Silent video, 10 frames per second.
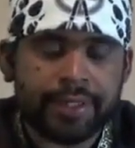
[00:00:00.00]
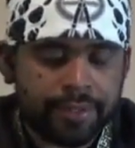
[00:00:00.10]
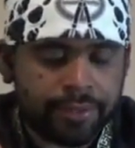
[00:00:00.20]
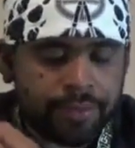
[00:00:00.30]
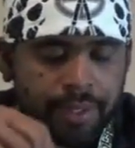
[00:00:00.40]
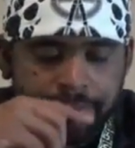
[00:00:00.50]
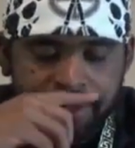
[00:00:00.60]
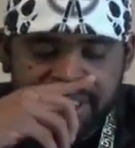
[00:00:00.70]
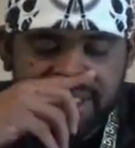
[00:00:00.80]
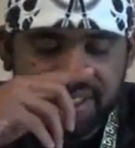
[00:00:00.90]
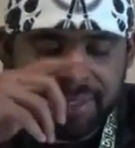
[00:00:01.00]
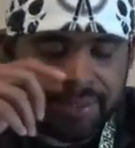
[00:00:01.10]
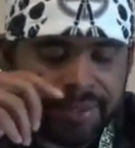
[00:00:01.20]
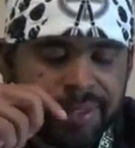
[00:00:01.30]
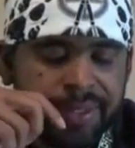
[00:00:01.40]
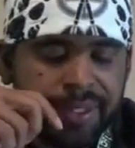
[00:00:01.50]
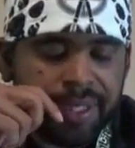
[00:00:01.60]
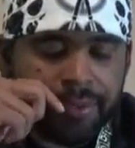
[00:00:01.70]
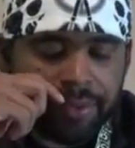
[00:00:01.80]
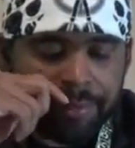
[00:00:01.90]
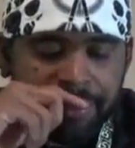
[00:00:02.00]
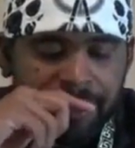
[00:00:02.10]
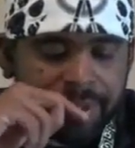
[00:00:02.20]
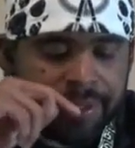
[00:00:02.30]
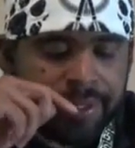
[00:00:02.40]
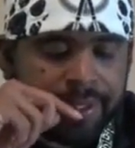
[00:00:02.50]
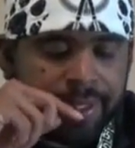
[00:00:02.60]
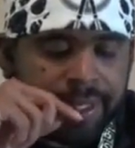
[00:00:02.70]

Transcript: the other tribes of Indians in North America,